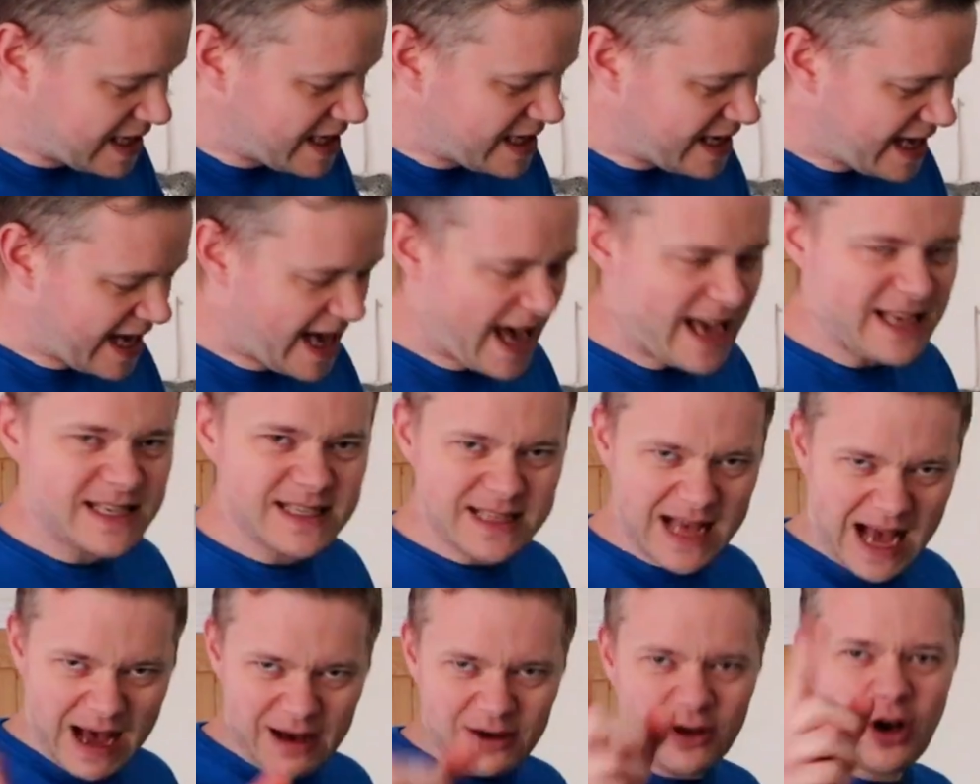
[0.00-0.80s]
Yes,
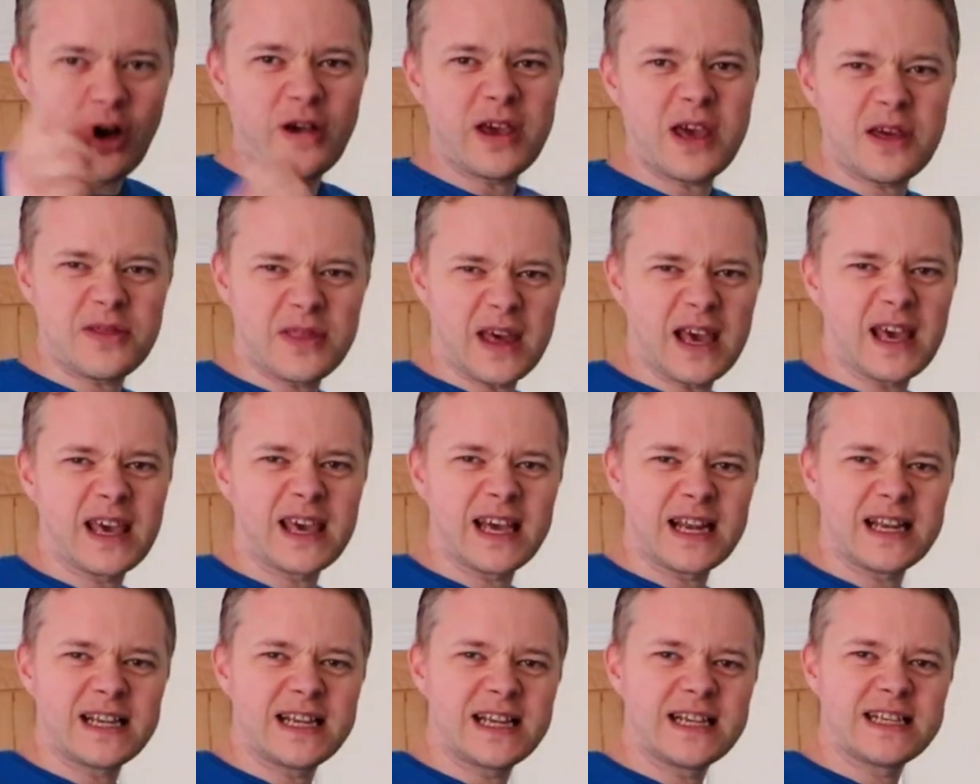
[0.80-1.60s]
that got you
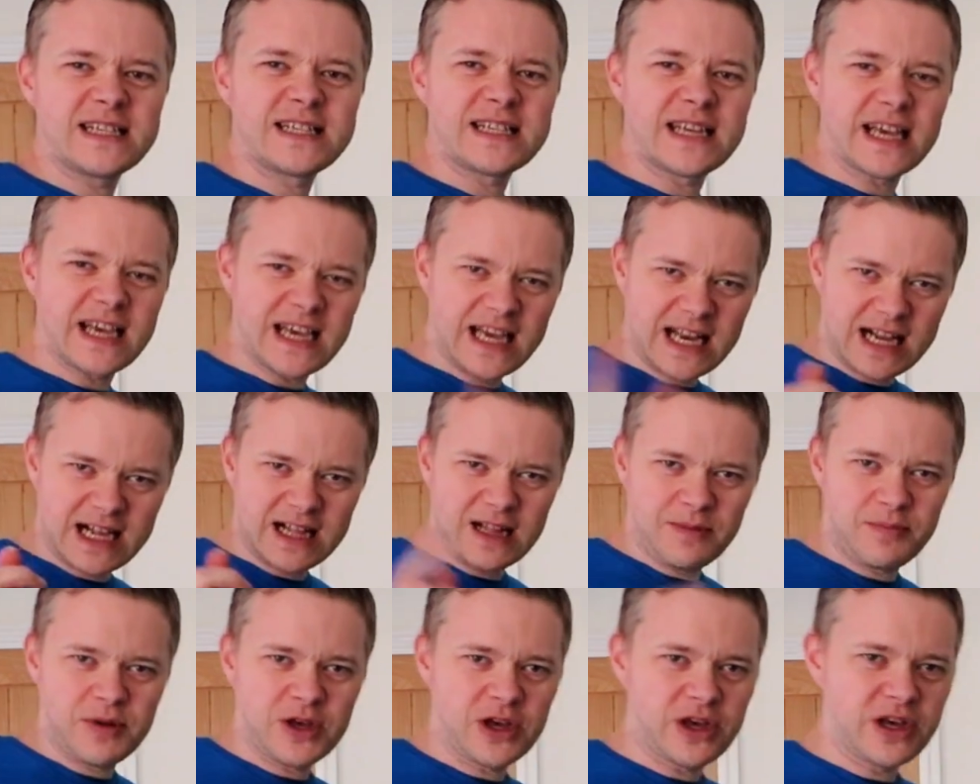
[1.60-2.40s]
thinking, didn't it, you
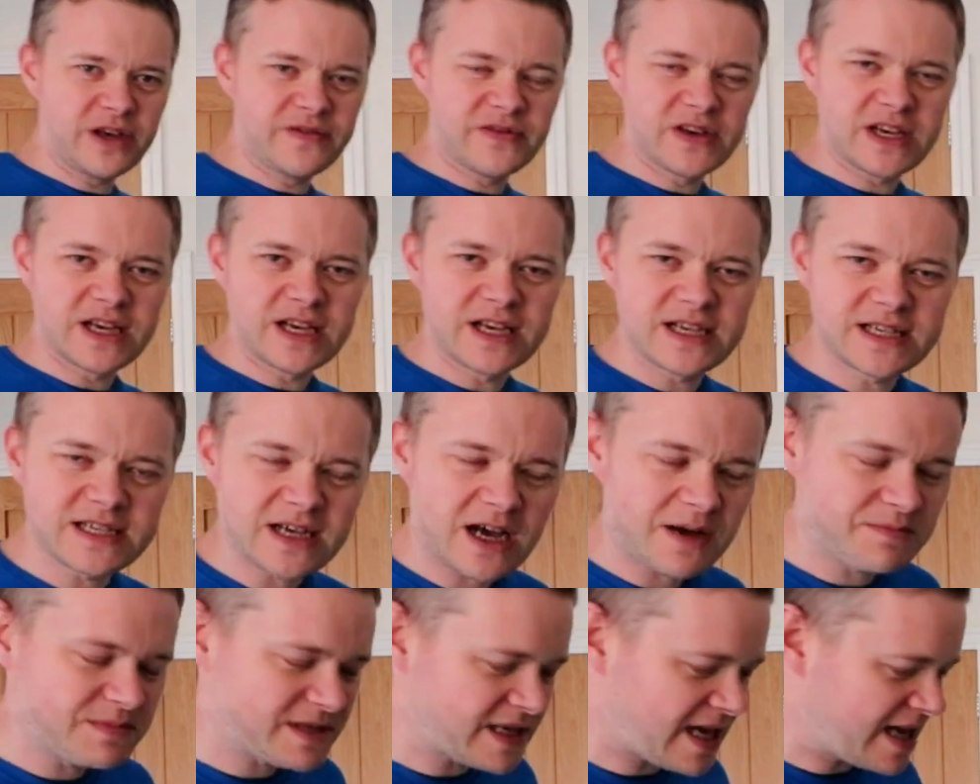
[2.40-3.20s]
little perverts?
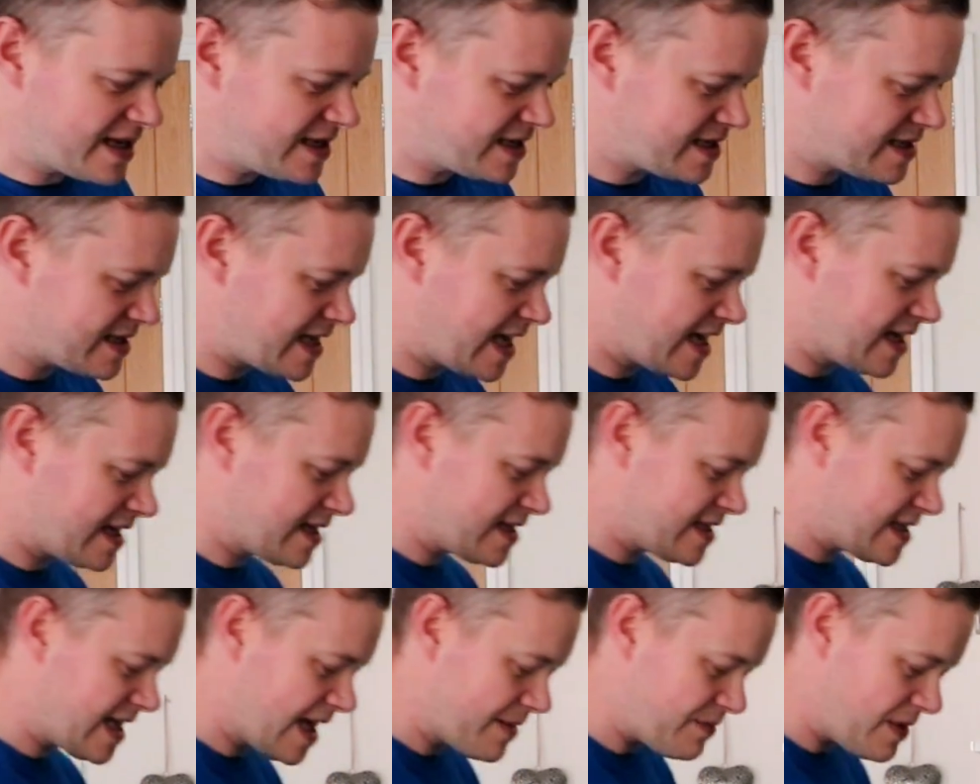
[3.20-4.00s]
I'm saying
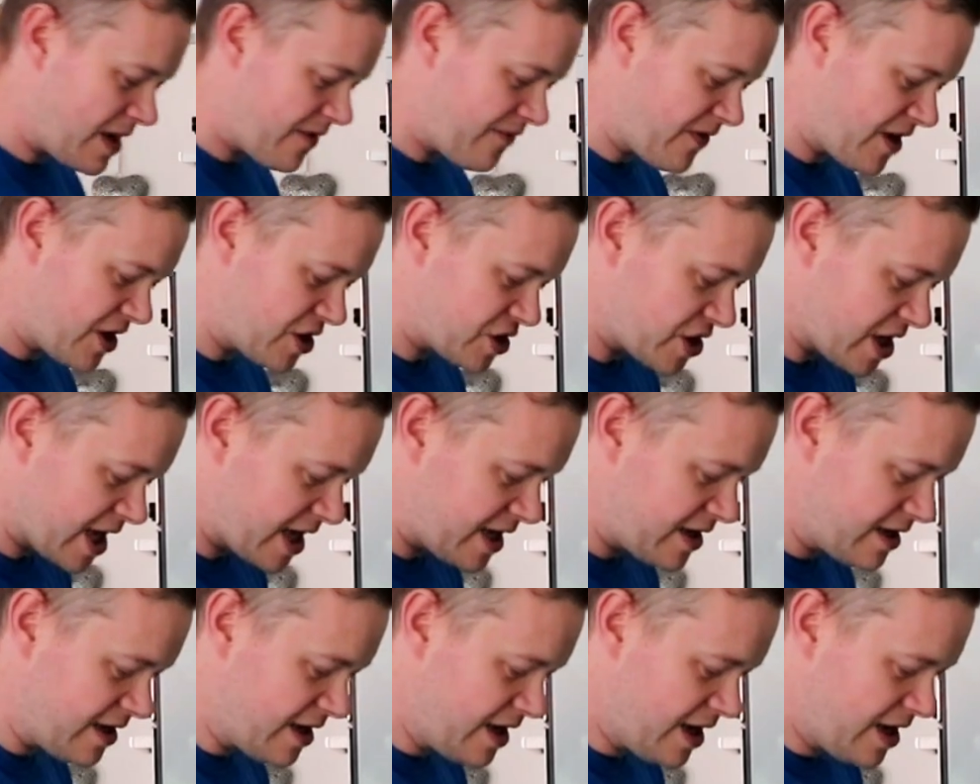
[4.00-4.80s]
dip your fish
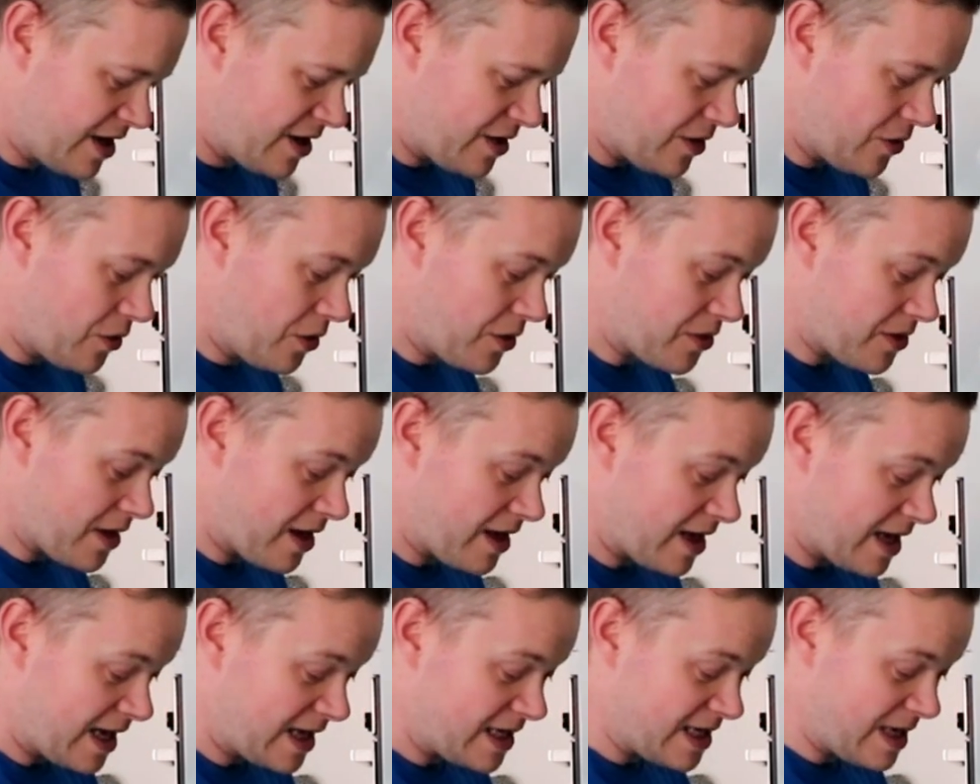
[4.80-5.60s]
in. You're
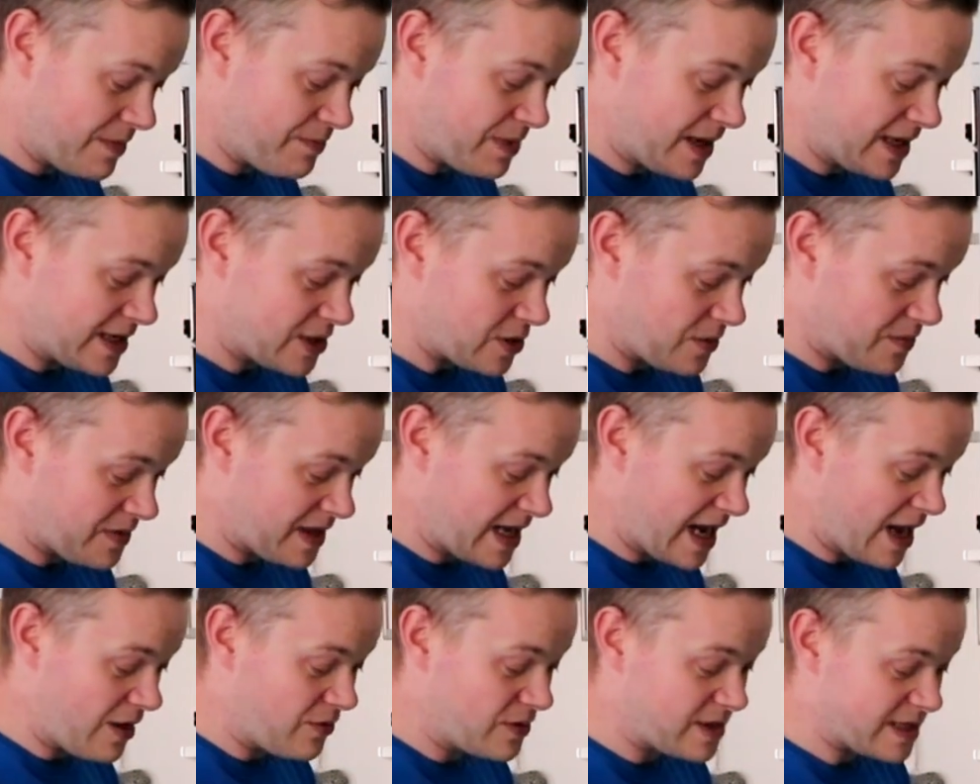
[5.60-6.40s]
thinking dipping
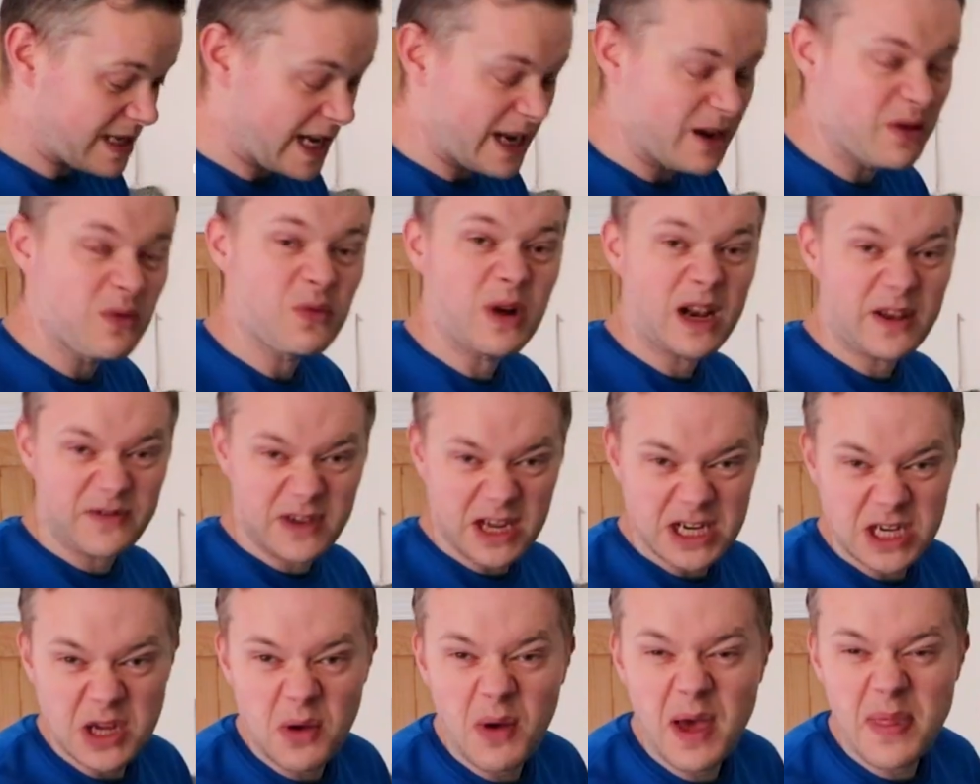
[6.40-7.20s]
something else in. Well, if
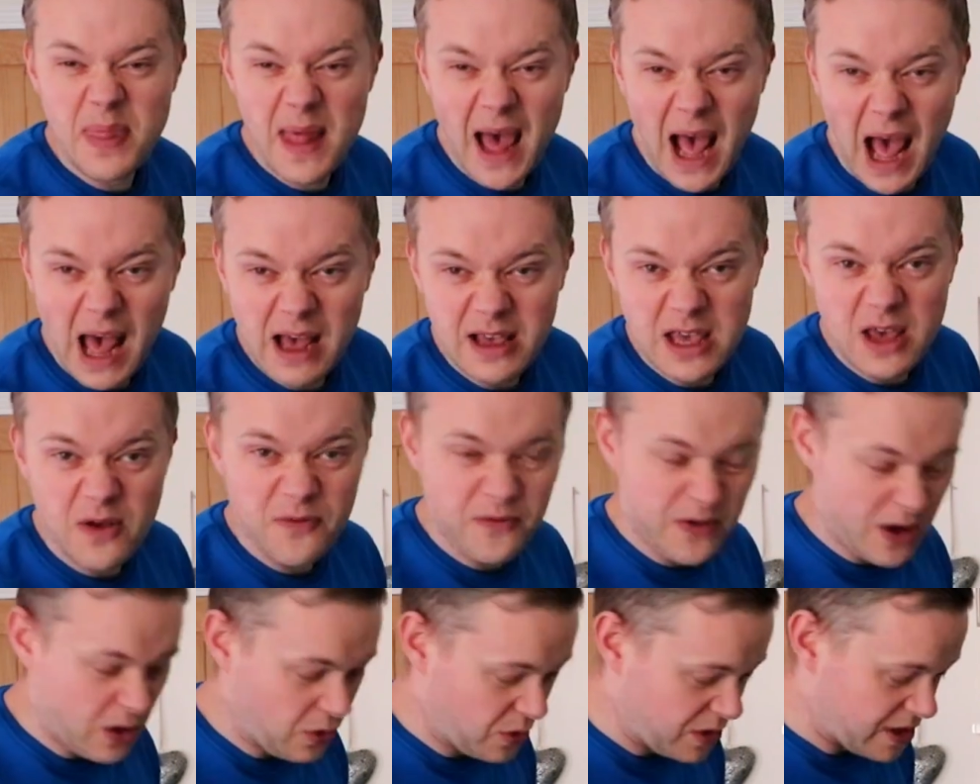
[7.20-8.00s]
you're doing that, you're
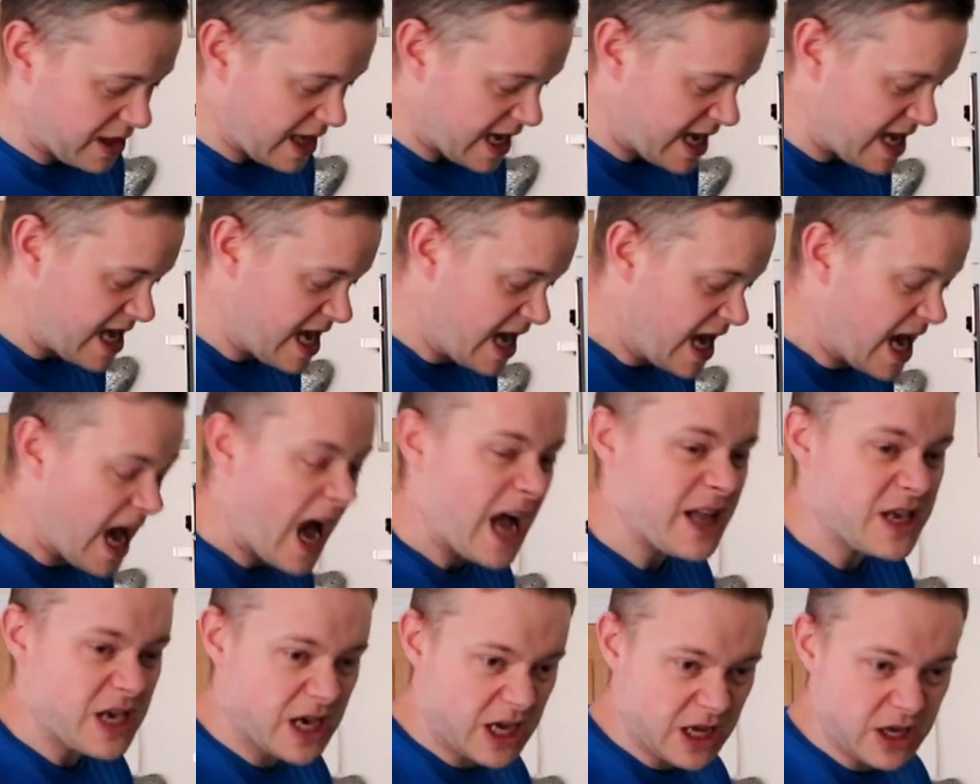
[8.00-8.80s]
filthy,
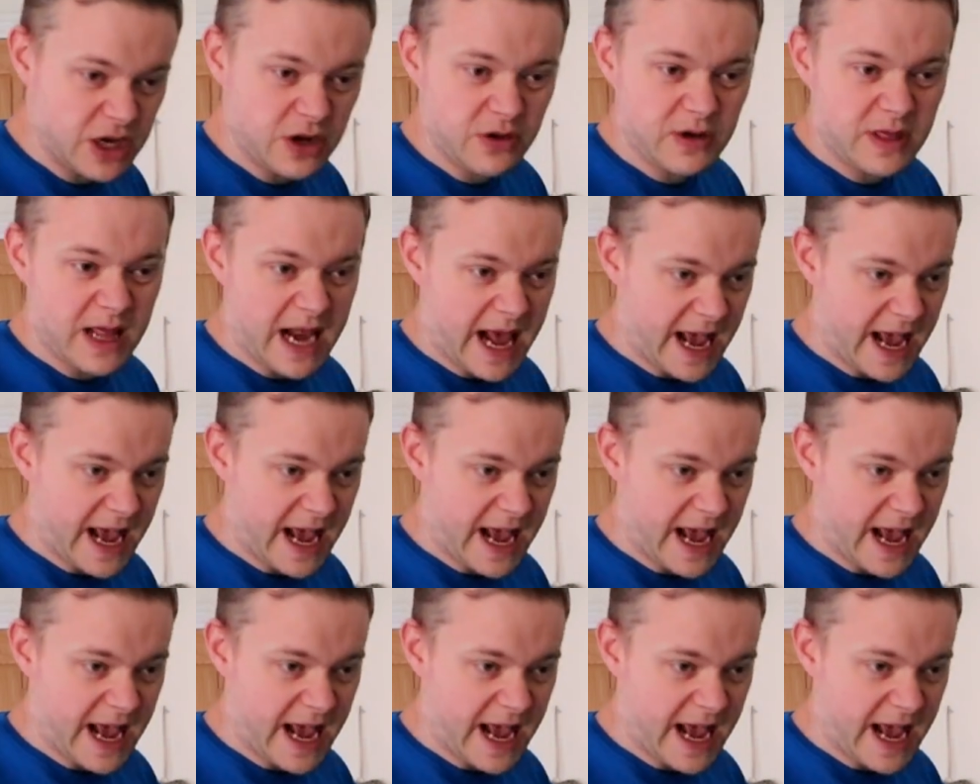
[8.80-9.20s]
and you can do the